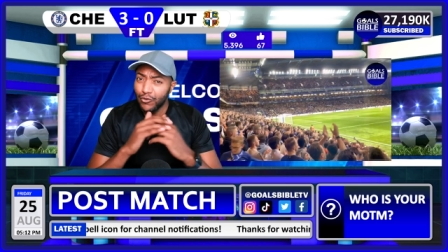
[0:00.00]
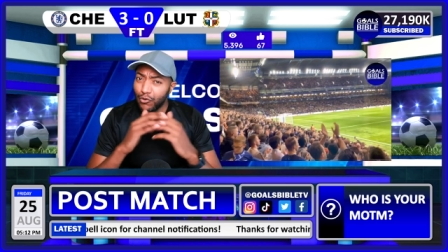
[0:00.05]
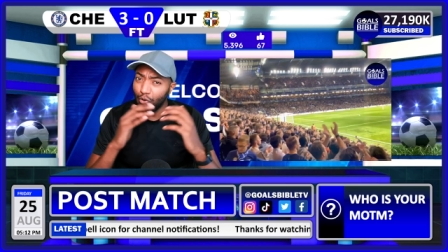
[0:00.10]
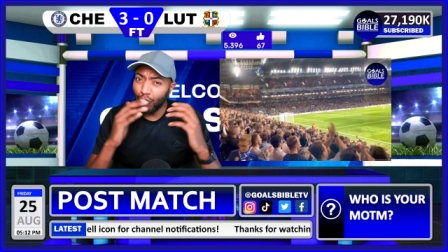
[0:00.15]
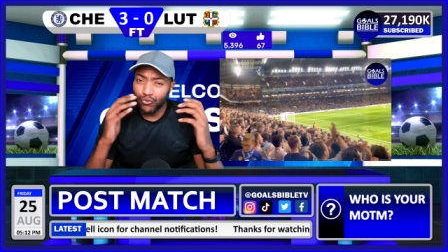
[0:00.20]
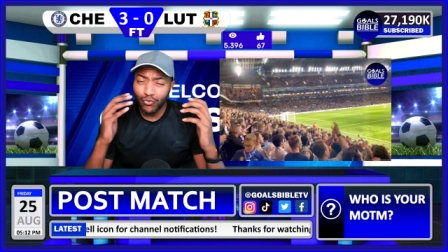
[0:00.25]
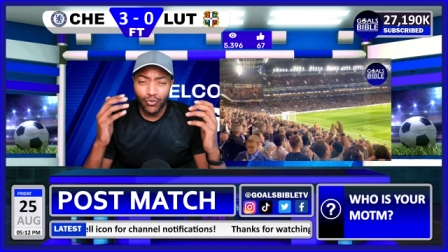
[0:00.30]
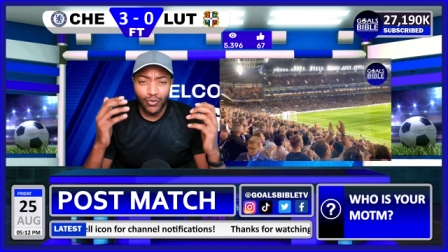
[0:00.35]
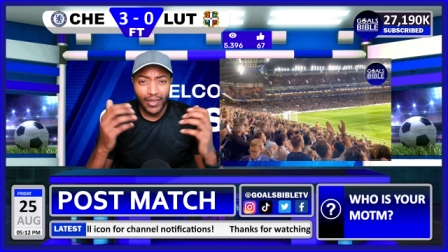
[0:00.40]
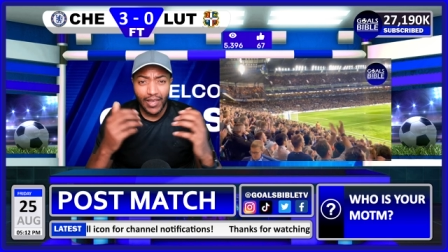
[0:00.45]

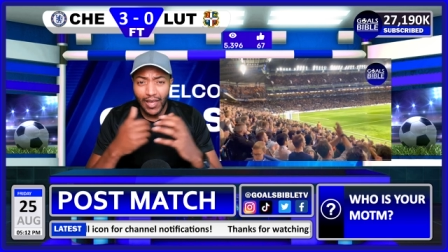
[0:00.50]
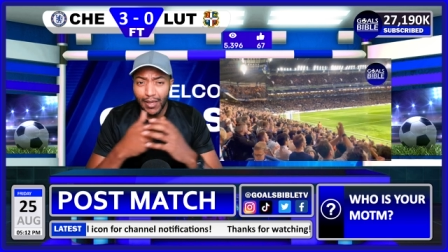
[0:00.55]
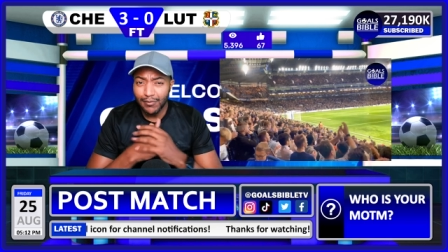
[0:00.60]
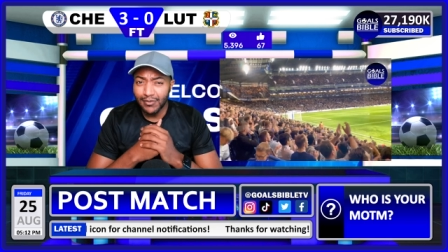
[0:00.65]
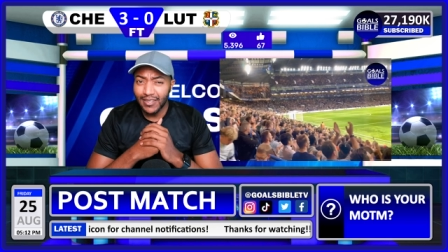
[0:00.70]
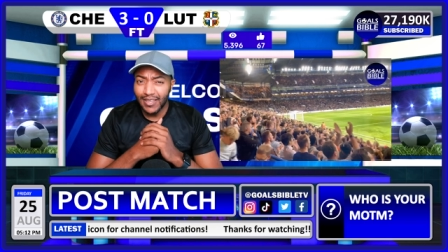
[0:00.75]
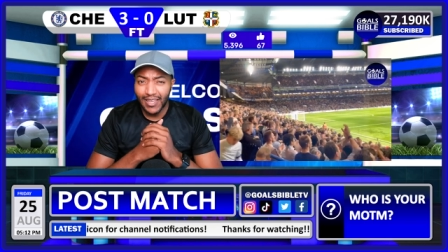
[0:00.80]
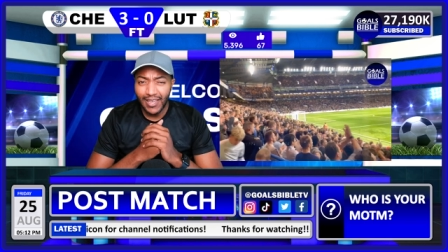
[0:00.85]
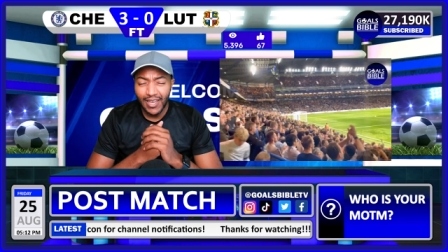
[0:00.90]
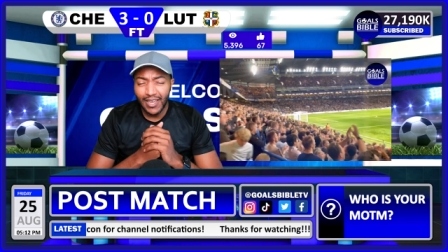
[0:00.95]
those two
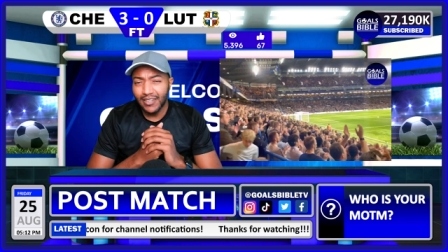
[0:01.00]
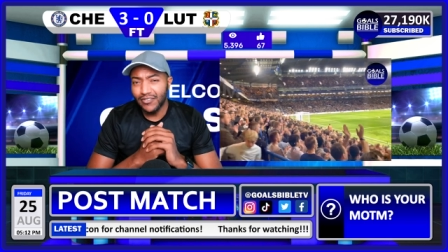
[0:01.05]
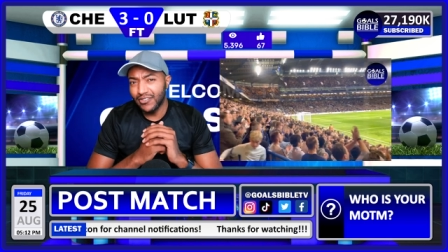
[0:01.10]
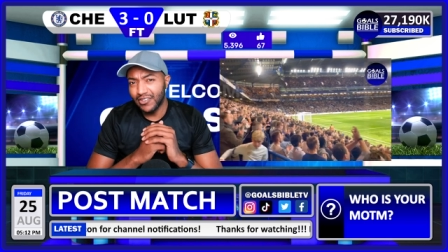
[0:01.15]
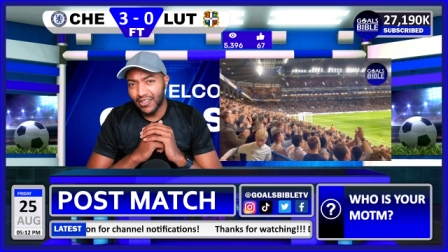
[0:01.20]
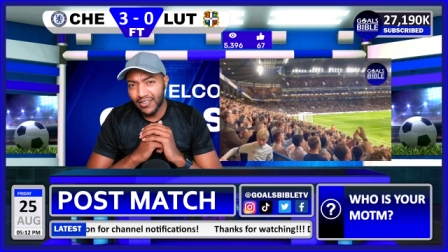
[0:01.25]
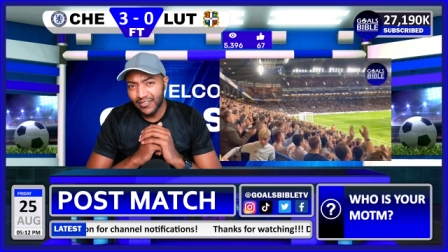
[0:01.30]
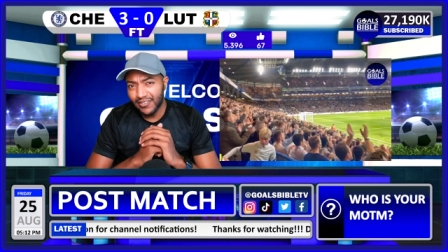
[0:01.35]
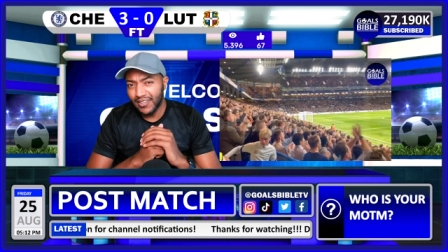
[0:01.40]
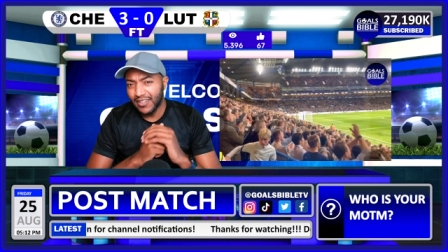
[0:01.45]
games, again,
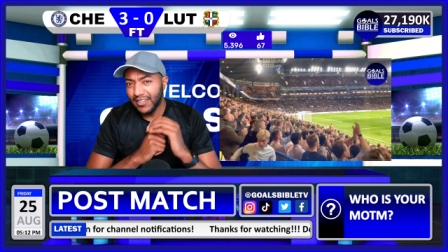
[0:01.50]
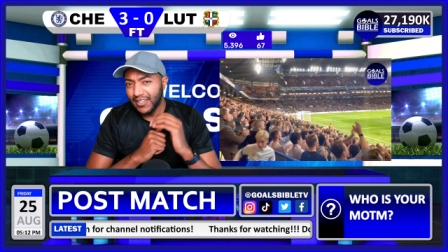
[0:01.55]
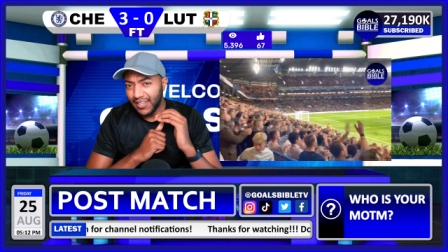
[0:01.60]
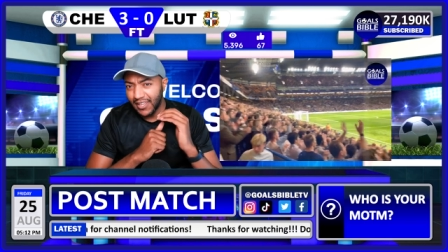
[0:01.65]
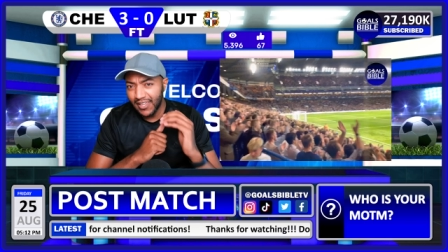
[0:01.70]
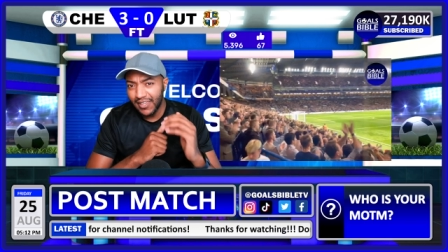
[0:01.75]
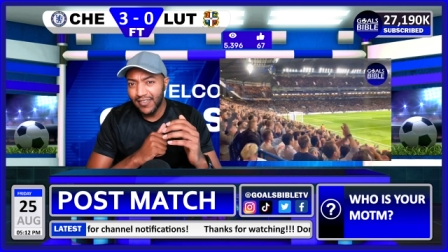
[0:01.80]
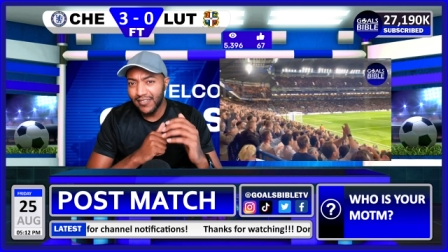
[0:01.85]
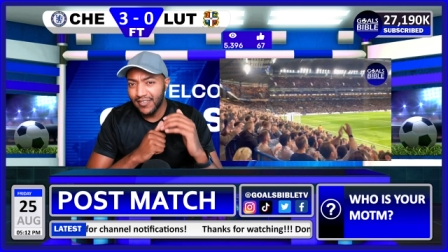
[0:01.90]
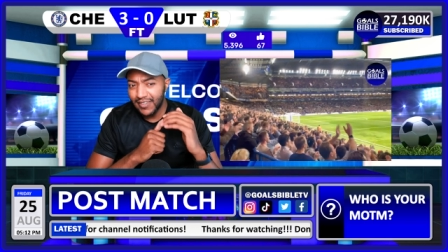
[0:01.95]
Chelsea
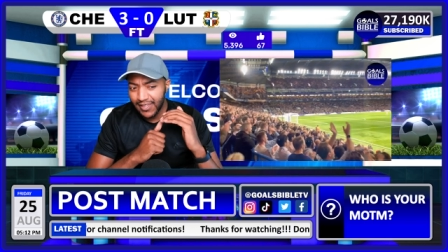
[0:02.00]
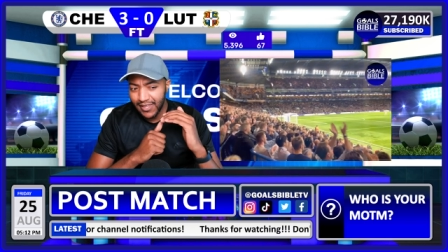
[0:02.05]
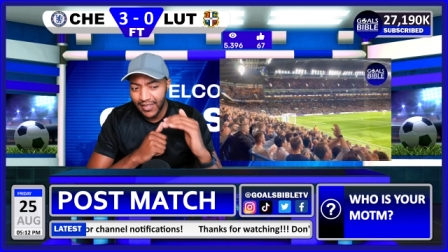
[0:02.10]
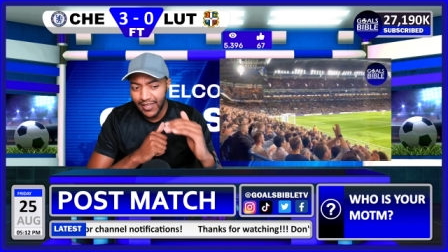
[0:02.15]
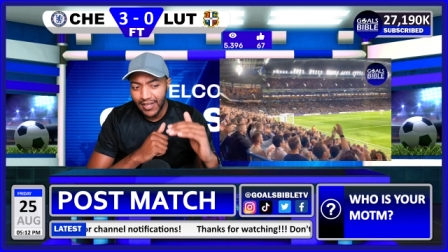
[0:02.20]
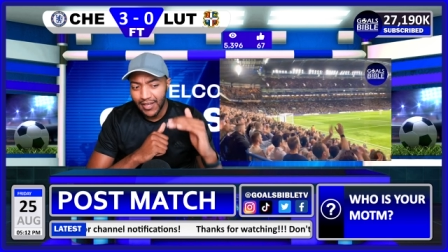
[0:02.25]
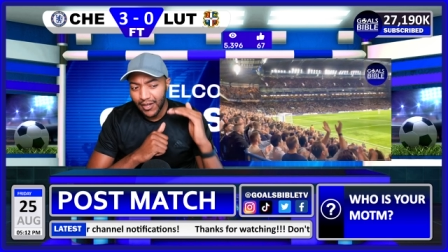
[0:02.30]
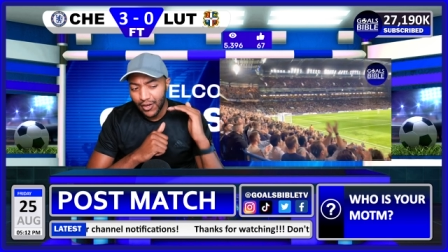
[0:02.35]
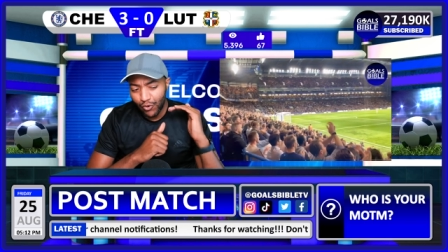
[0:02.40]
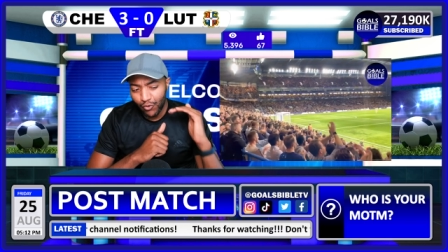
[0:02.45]
could easily